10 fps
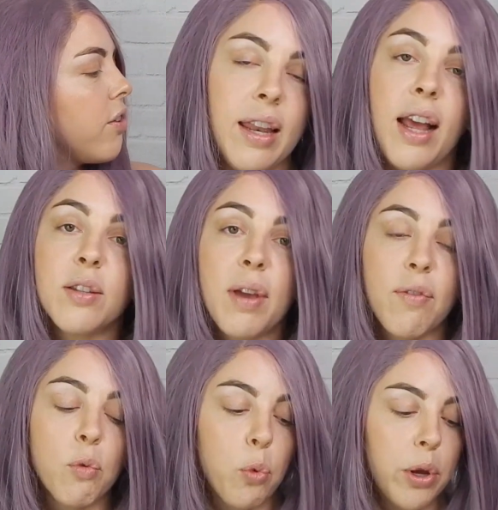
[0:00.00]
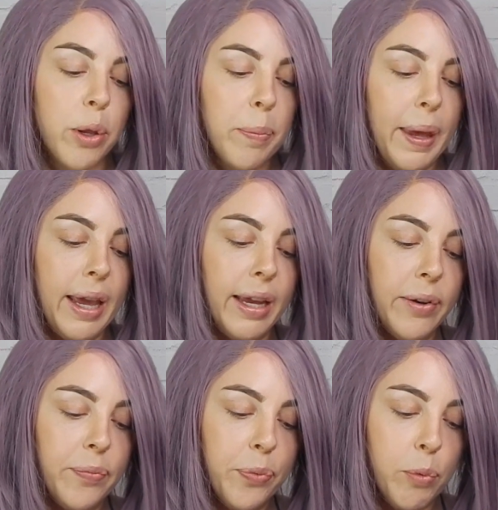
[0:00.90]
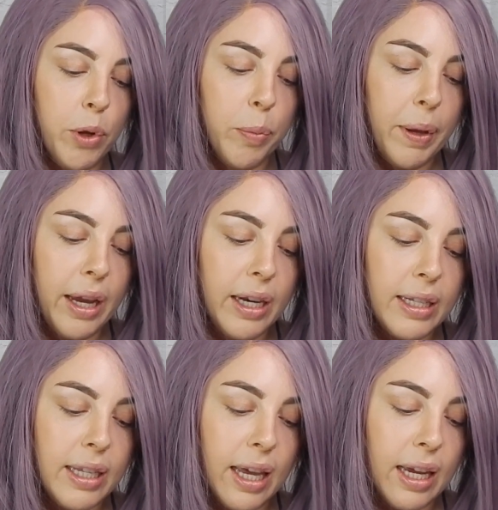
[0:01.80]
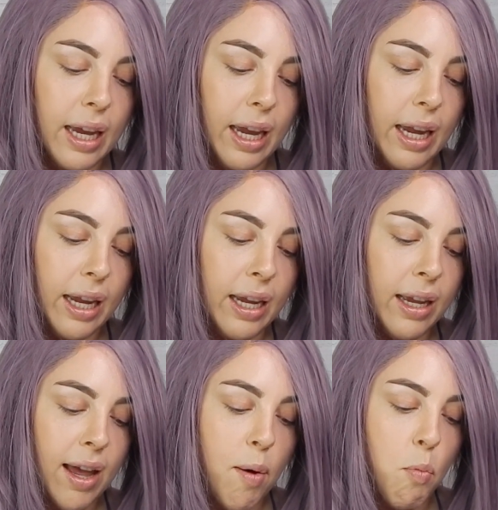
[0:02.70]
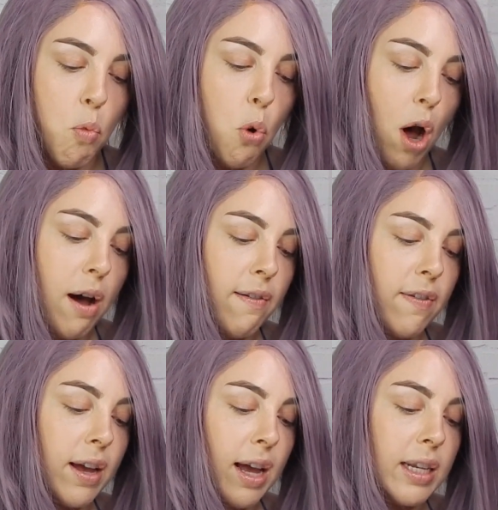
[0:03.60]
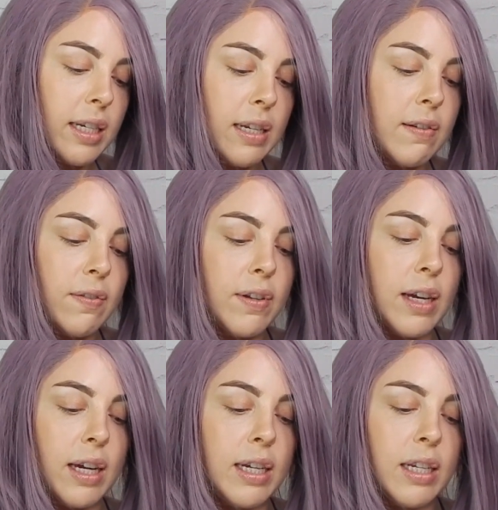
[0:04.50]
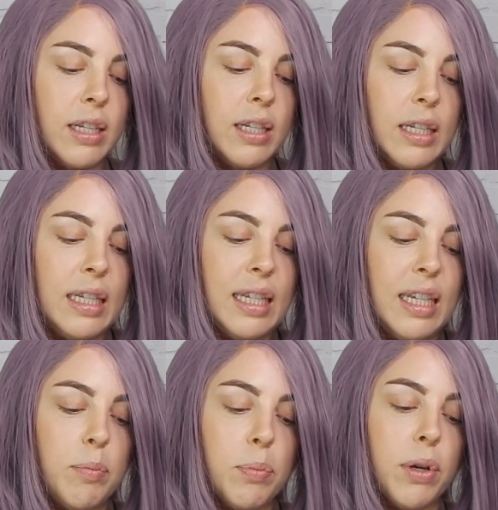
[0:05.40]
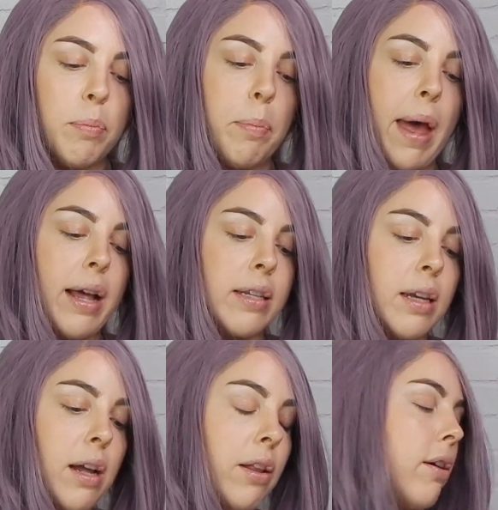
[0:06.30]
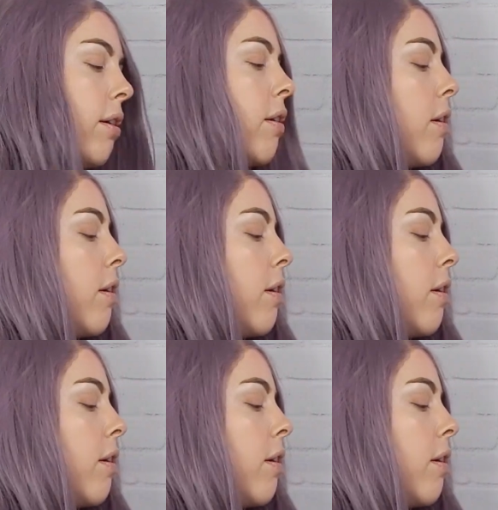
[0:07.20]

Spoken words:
Next we have Royal Pain. Royal Pain is like a mauve kind of deep matte color.